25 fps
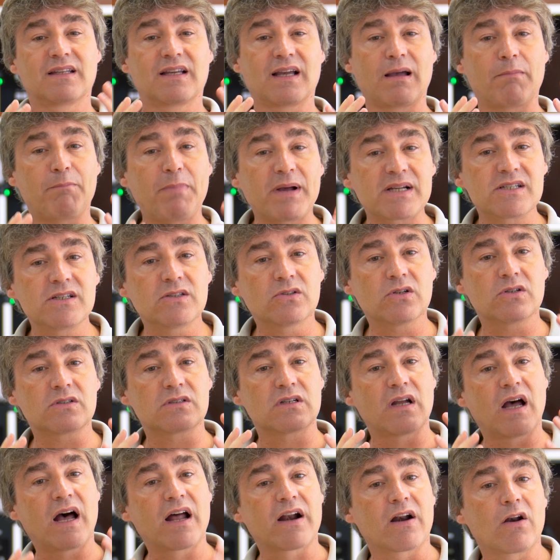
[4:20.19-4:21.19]

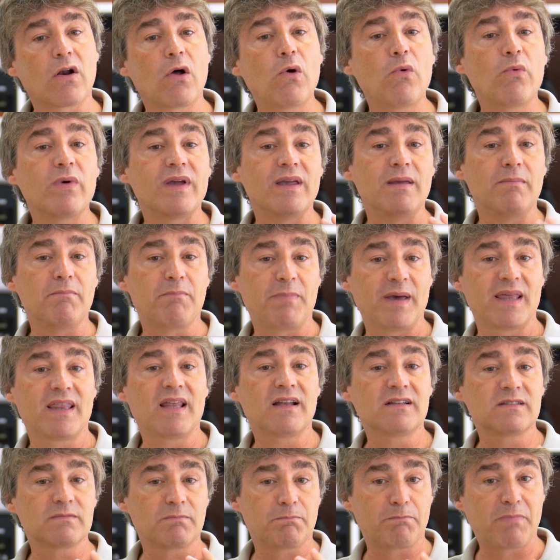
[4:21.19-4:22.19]
capacitors are low
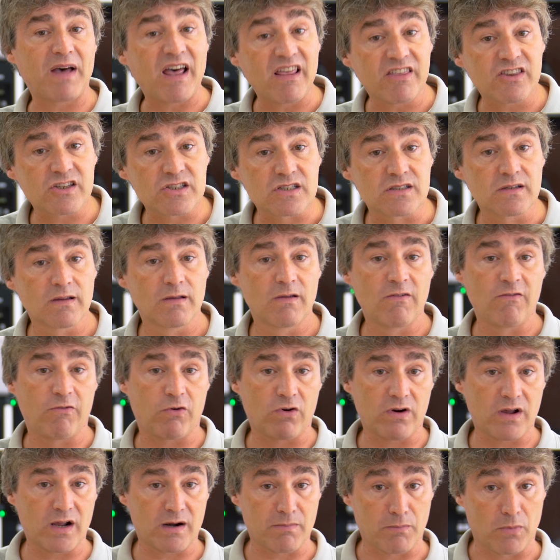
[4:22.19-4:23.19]
impedance paths
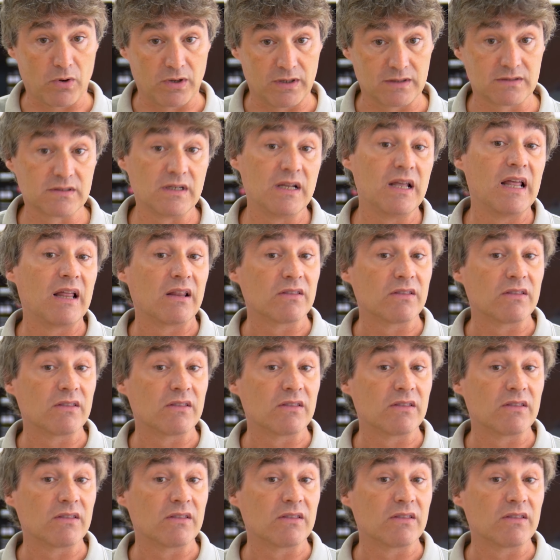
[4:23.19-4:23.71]
for harmonics.